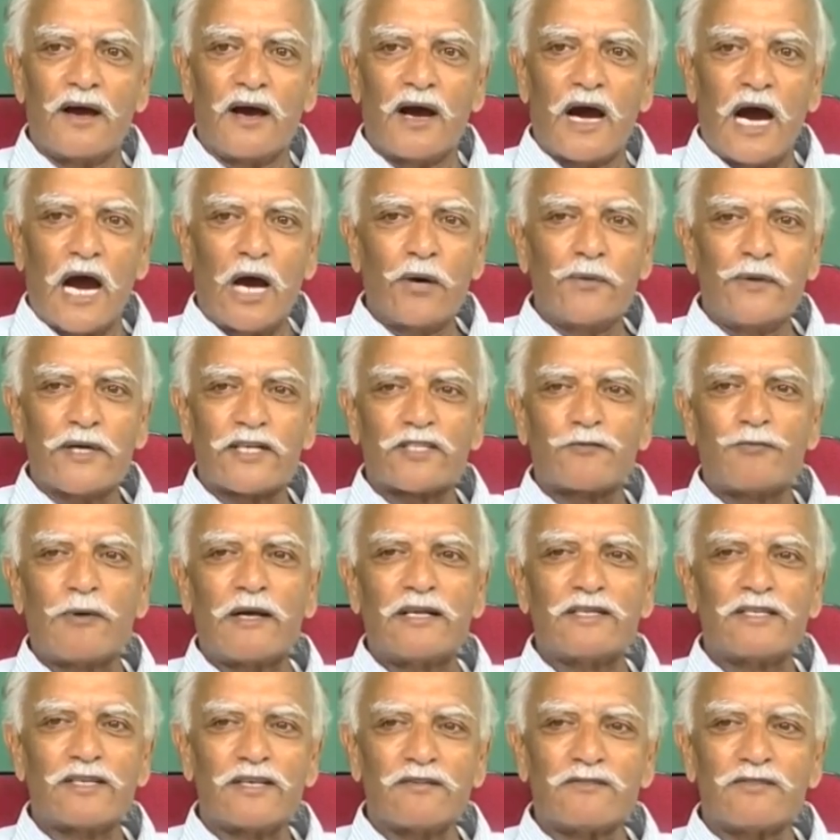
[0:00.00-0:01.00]
How
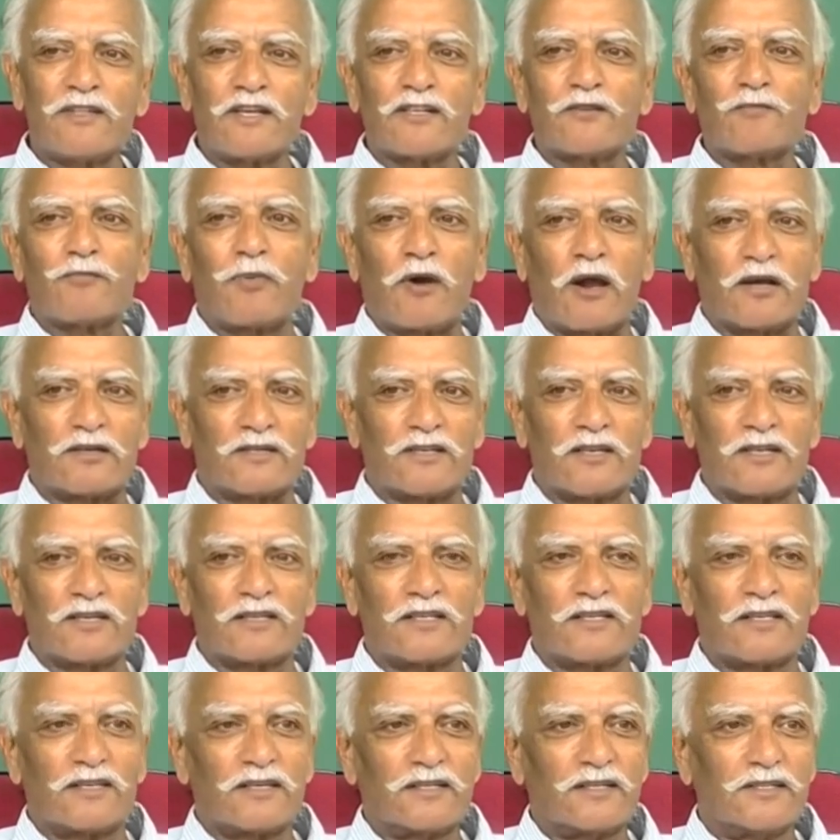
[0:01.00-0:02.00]
expensive this
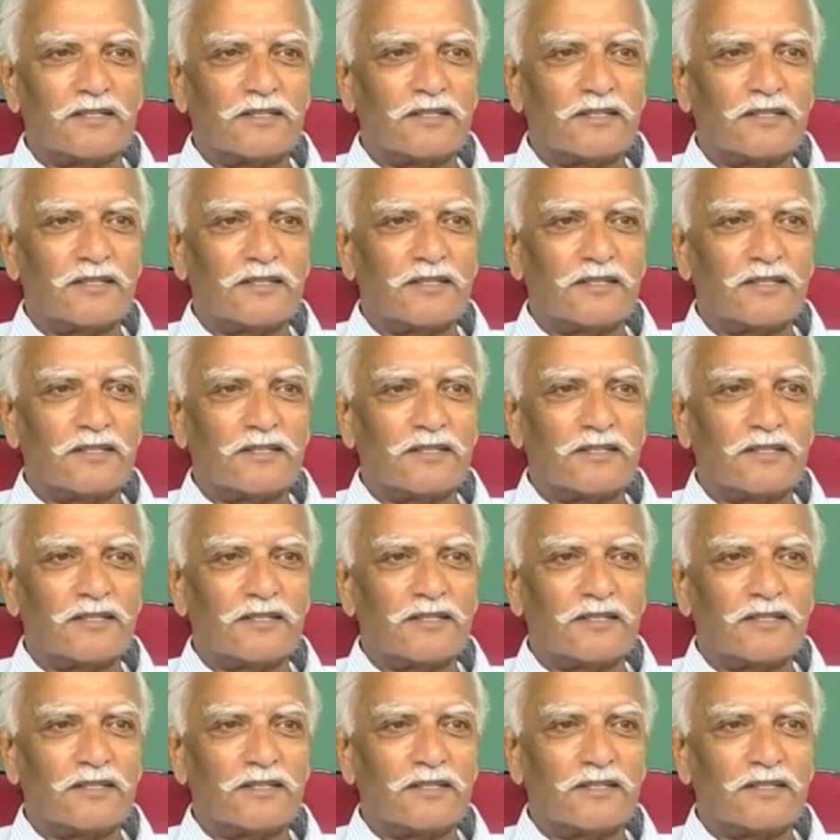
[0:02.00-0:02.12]
process